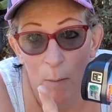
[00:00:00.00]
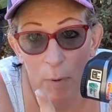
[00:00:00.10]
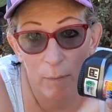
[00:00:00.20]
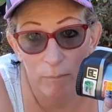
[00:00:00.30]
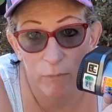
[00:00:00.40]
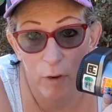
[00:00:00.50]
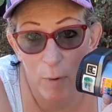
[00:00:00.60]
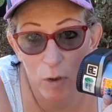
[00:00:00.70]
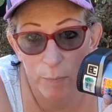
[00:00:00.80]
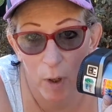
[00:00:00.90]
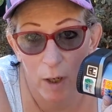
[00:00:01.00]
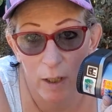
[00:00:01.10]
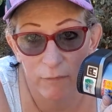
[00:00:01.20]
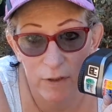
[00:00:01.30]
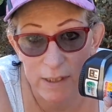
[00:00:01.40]
But for the most
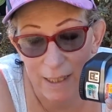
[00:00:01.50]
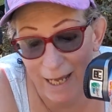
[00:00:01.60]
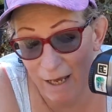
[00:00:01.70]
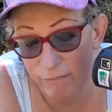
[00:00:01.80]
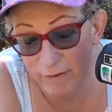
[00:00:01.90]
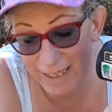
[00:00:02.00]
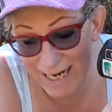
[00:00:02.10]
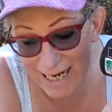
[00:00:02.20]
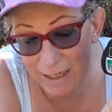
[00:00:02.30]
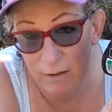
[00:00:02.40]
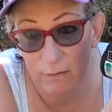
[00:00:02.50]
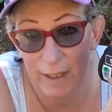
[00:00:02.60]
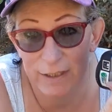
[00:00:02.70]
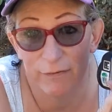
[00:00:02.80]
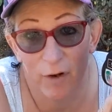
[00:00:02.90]
part, if it's an FD,
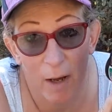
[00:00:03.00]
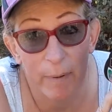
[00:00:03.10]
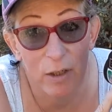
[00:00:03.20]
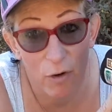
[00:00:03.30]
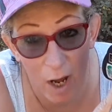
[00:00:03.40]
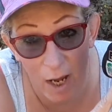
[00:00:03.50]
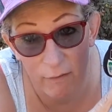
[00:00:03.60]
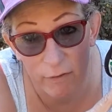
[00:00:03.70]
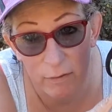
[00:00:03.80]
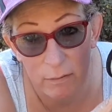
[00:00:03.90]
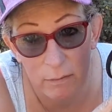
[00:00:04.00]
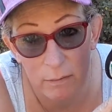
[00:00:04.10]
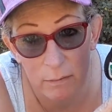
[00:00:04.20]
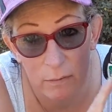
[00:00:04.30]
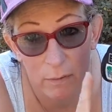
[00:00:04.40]
that's a floppy drive,
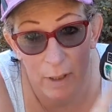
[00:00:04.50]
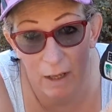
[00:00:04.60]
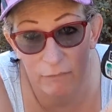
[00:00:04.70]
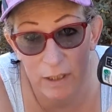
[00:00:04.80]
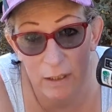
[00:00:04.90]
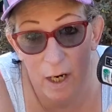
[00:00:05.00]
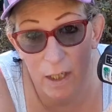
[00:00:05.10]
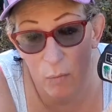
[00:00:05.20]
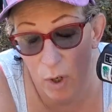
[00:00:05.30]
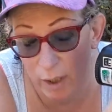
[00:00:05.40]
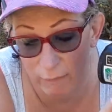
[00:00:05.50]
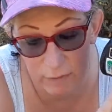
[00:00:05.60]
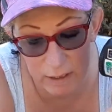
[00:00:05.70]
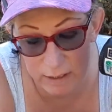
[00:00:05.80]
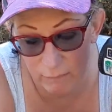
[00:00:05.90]
FD91,
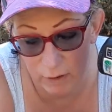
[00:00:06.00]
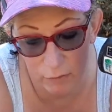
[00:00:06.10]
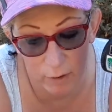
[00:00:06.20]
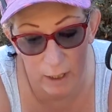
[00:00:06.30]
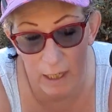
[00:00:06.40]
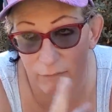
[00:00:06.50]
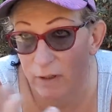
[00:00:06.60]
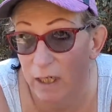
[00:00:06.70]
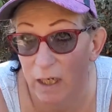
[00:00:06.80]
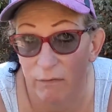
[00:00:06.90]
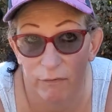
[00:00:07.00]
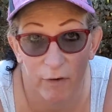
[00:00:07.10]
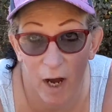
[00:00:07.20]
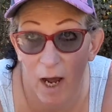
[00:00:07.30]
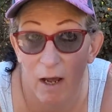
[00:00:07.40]
FD73,
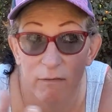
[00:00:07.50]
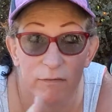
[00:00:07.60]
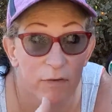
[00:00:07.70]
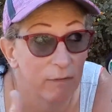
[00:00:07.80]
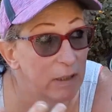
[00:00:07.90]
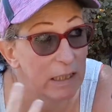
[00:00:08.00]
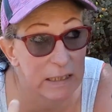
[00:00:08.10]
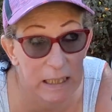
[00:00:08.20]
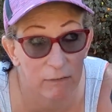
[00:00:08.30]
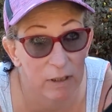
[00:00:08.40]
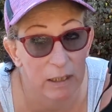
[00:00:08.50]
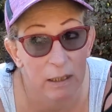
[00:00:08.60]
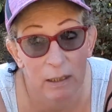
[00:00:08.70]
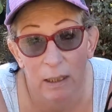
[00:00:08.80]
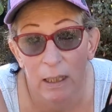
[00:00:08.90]
FD5, FD7.
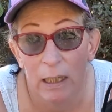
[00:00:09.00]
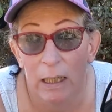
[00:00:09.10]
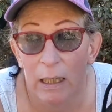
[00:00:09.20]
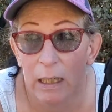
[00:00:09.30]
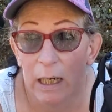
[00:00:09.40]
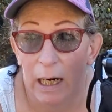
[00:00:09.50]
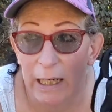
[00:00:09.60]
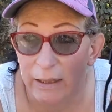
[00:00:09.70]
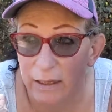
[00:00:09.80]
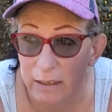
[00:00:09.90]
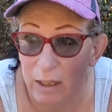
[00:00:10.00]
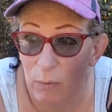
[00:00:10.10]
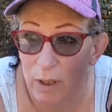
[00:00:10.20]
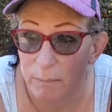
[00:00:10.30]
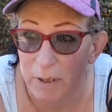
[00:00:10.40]
I think they
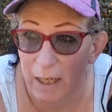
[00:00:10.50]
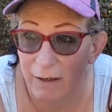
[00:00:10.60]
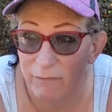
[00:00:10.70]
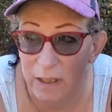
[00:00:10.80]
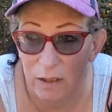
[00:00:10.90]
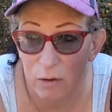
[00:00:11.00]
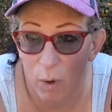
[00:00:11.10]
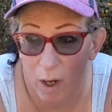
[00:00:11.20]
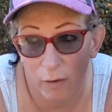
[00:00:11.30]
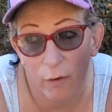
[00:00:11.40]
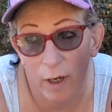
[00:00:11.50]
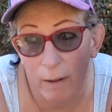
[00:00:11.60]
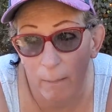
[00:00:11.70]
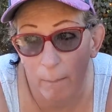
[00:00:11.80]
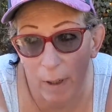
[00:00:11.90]
went up to FD200,
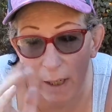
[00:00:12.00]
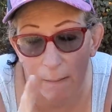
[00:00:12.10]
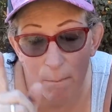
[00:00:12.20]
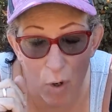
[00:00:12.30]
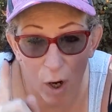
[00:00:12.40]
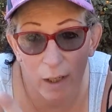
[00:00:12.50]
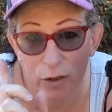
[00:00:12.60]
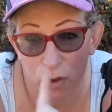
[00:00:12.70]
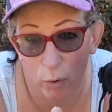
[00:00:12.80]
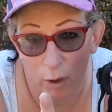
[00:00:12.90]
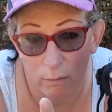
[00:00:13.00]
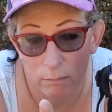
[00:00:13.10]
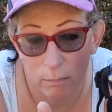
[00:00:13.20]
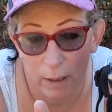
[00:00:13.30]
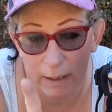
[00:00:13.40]
but I am not sure.
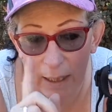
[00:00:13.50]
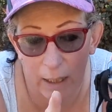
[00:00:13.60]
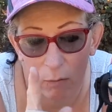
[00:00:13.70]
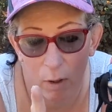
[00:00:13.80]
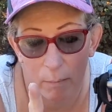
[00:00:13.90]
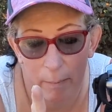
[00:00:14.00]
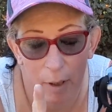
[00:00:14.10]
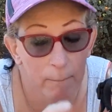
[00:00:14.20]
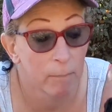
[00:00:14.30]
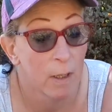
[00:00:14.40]
I can't quite remember.